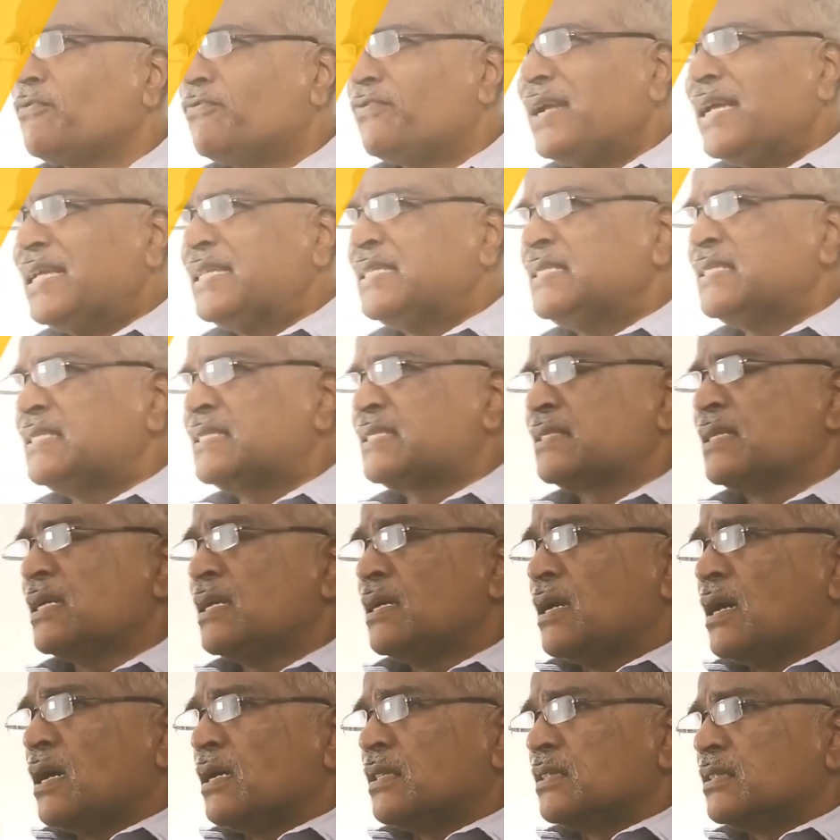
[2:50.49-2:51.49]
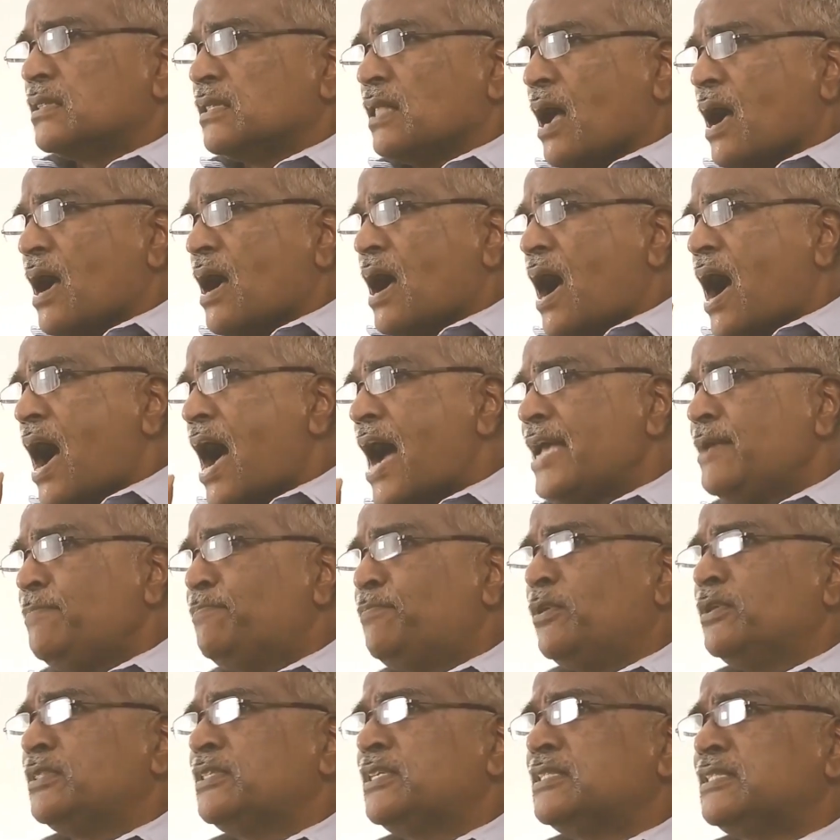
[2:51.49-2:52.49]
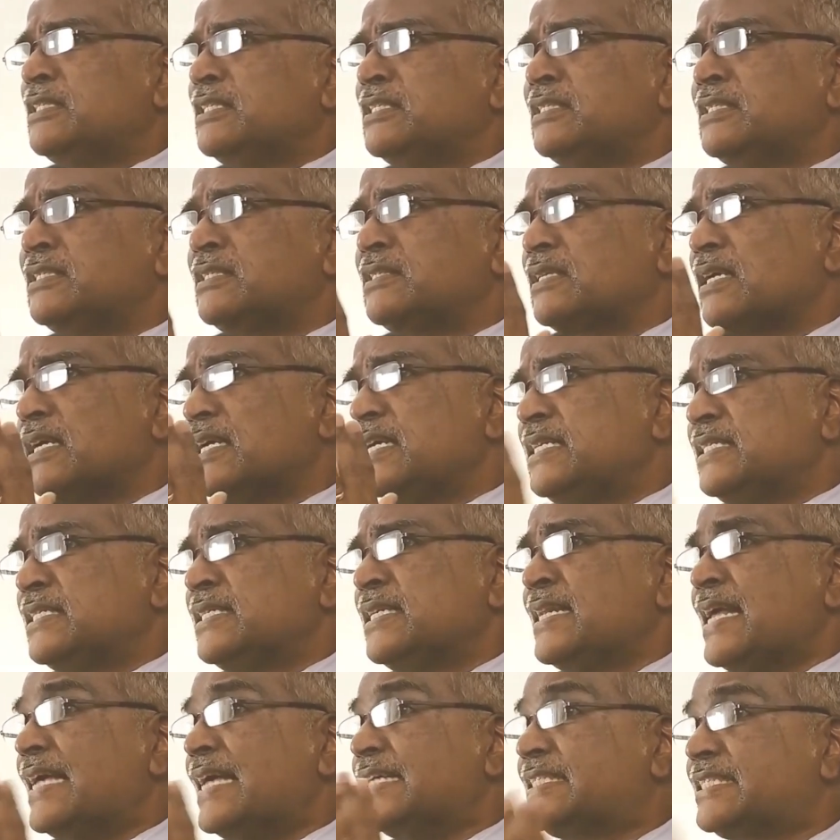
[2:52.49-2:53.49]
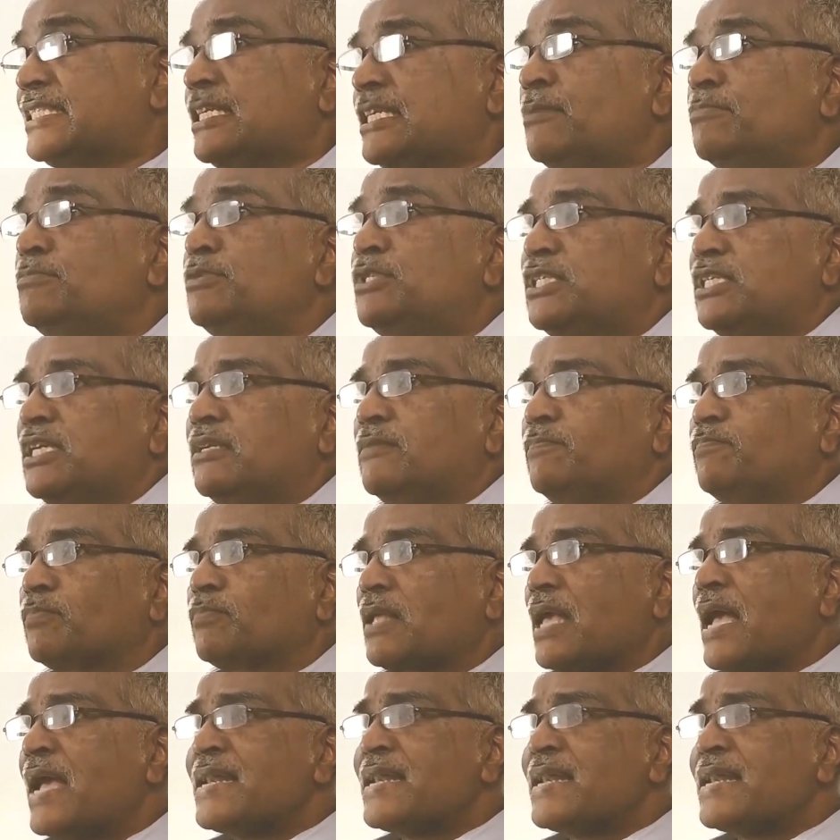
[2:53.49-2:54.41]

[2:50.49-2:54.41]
Friends, hypothesis is an assumption,